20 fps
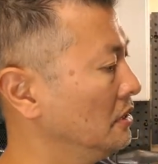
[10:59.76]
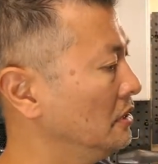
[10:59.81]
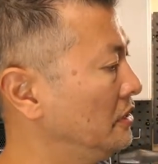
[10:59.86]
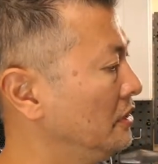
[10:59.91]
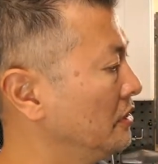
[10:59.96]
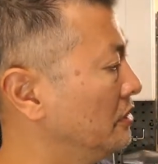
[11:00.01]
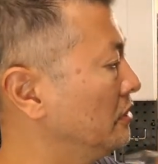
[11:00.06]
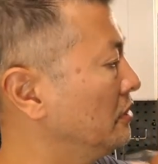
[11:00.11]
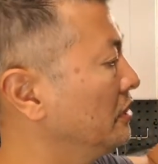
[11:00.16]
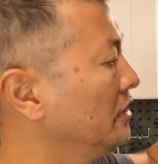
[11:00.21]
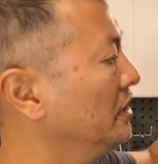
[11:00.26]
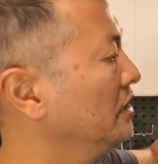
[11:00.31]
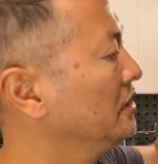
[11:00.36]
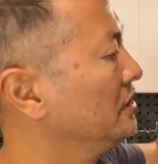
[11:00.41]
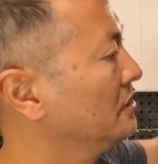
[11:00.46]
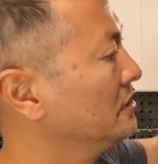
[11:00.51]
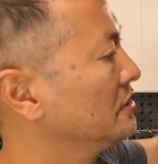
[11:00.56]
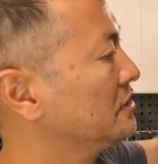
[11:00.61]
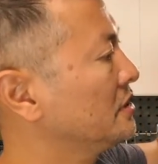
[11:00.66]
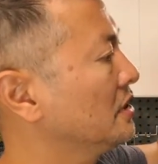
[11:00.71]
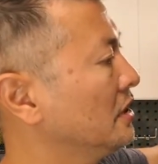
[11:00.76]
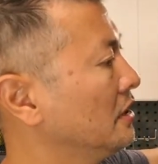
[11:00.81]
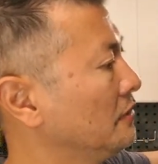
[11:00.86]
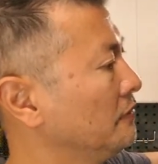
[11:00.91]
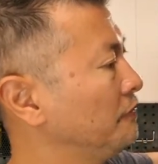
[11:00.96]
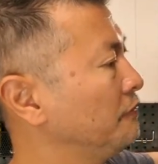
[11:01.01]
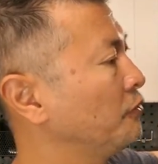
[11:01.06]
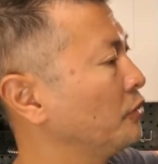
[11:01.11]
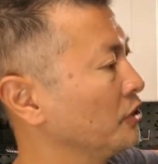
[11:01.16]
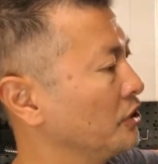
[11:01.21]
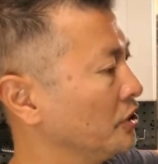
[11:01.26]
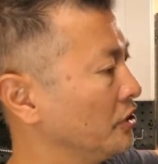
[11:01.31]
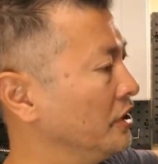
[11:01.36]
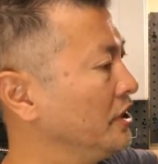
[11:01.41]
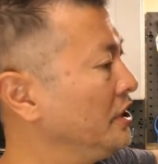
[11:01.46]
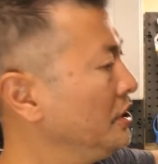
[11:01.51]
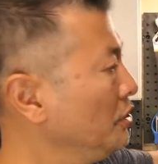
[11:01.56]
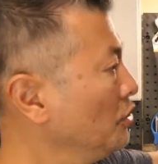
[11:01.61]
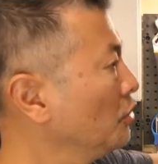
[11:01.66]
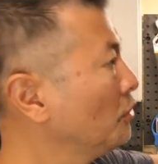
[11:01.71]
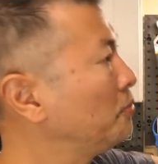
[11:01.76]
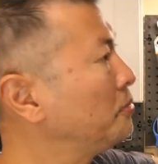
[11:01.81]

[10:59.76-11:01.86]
is for your heel